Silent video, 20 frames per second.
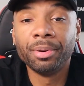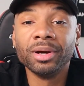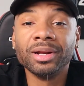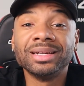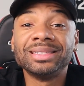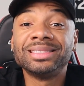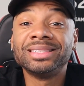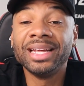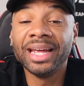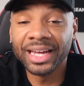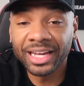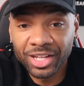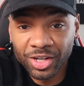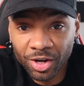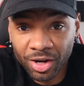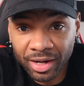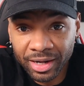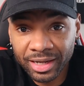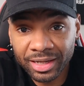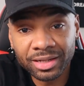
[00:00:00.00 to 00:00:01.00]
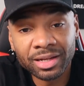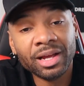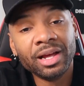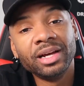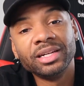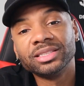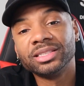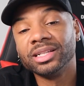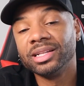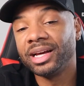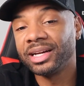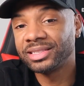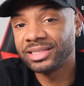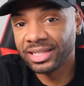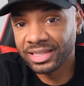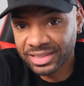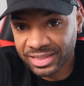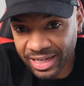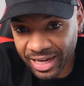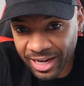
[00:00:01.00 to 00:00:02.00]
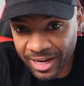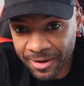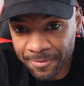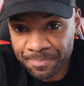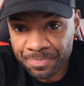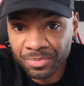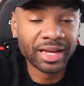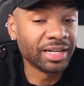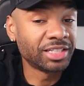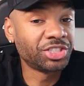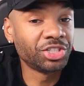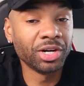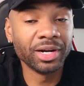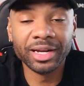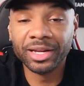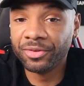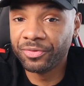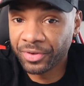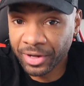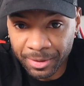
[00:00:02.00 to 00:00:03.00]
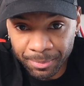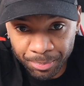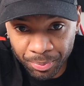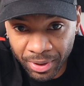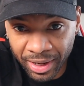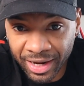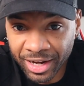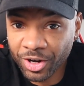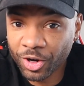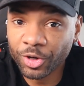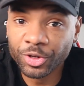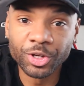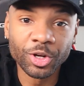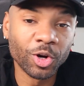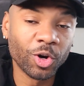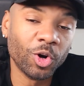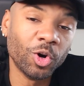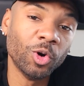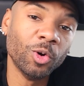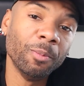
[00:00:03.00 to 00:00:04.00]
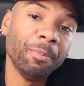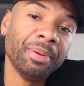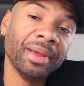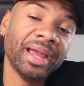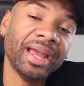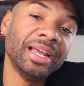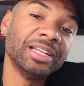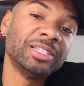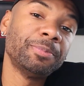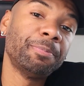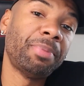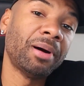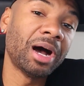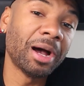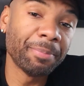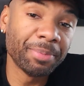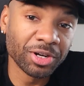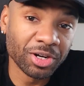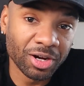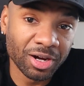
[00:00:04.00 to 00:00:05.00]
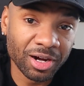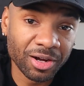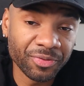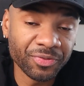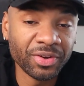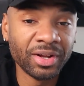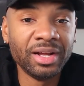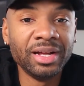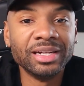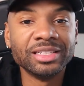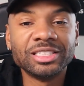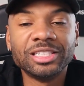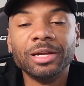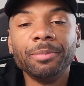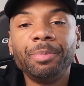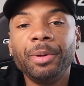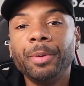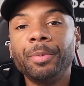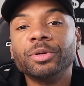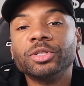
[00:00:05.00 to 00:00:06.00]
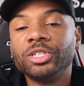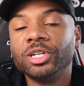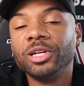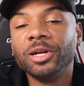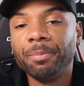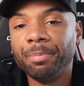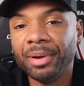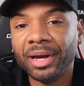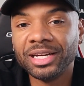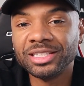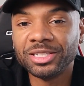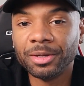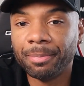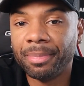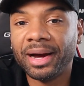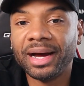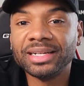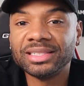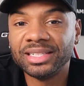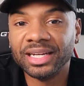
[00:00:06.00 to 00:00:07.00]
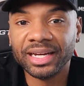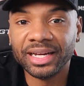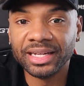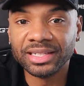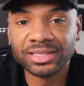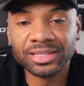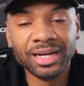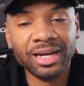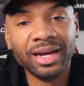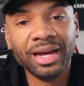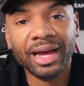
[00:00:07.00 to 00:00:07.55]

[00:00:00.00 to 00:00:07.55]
Put a ticket on it, select a date, get your Eventbrite or your own page popping off, send people to your page to buy tickets,